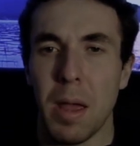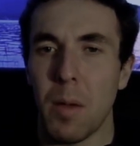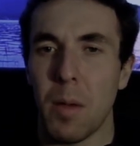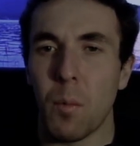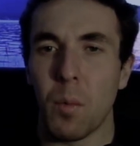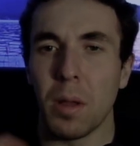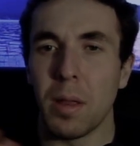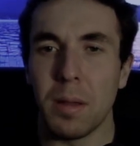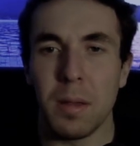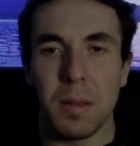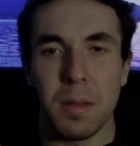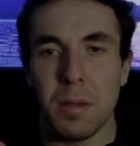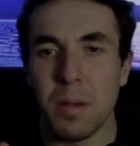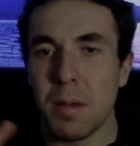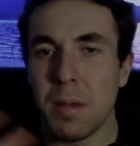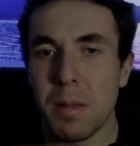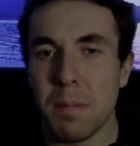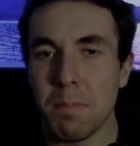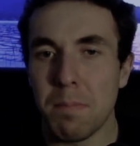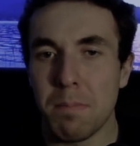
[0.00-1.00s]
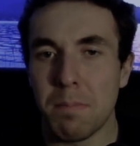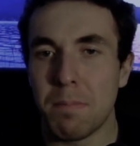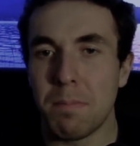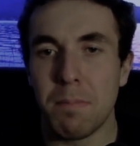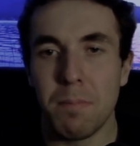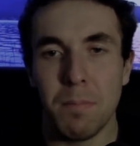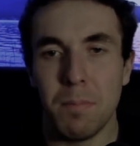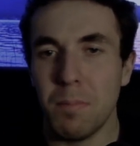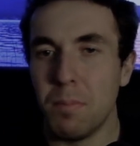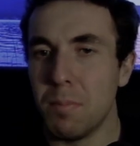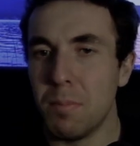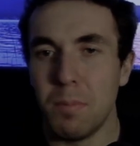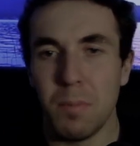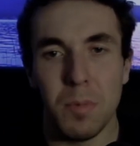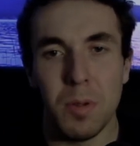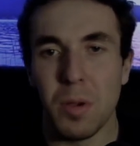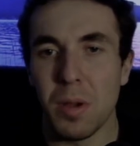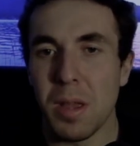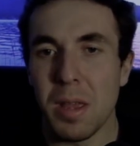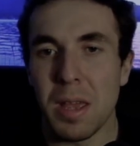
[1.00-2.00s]
Really, you can
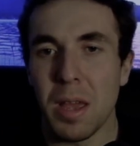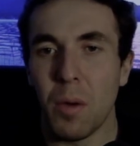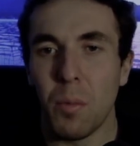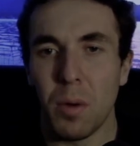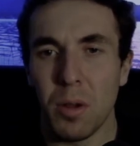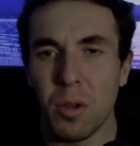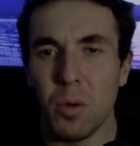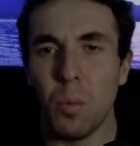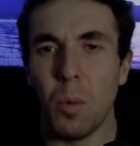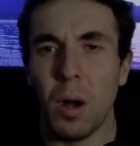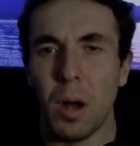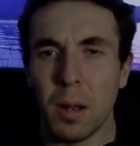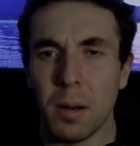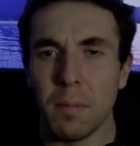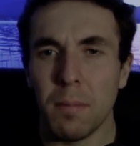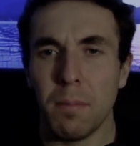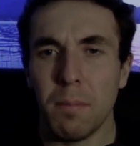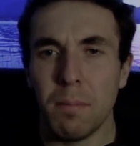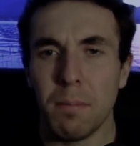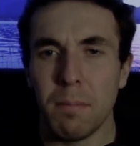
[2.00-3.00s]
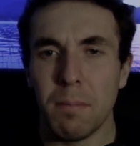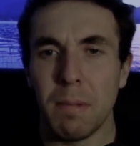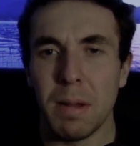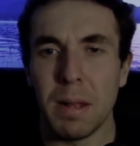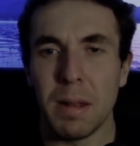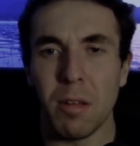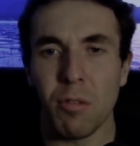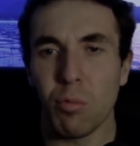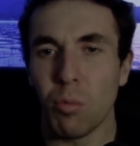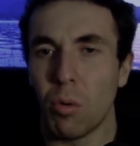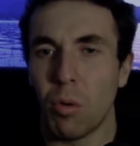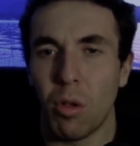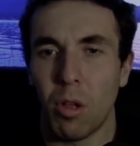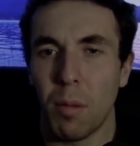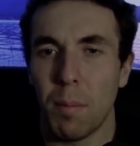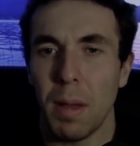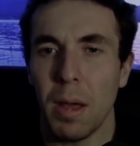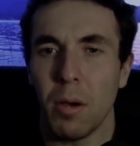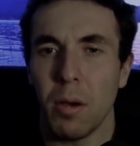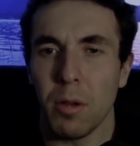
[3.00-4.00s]
get what you want. And that's what we're all
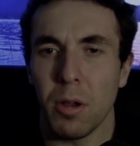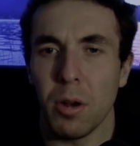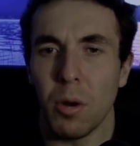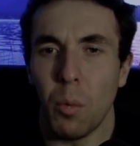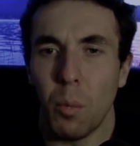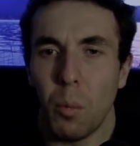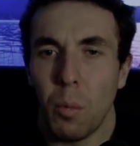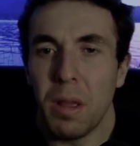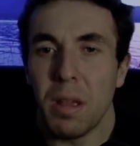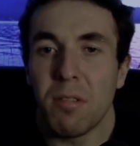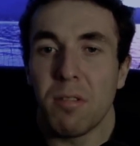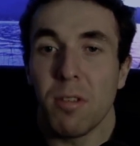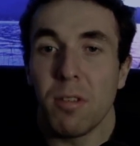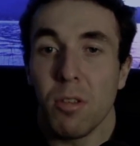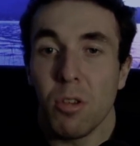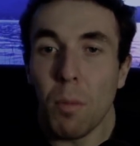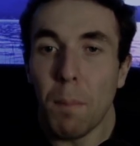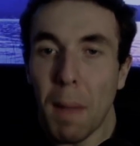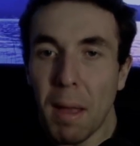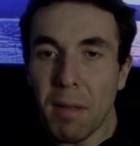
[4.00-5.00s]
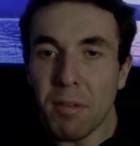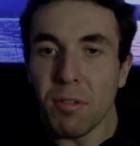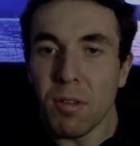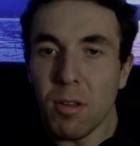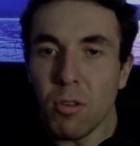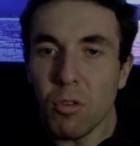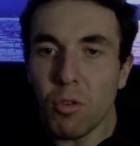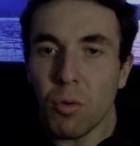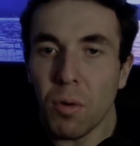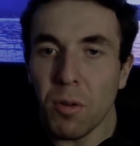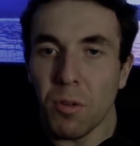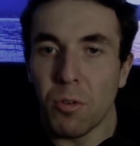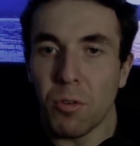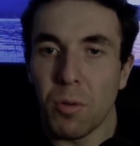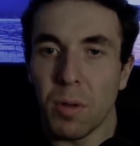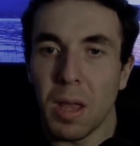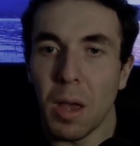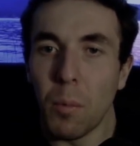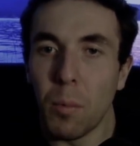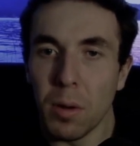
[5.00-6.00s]
about. It's in your best interest
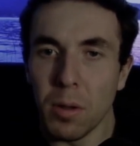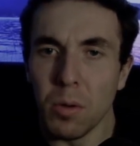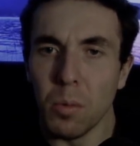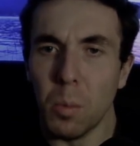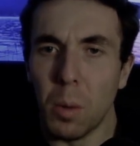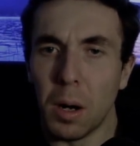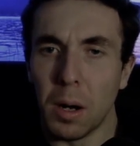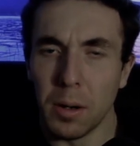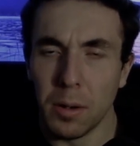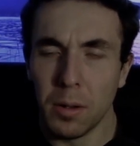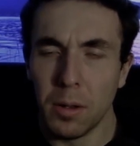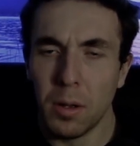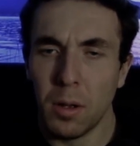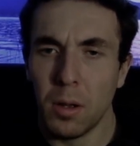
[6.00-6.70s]
to get what you want.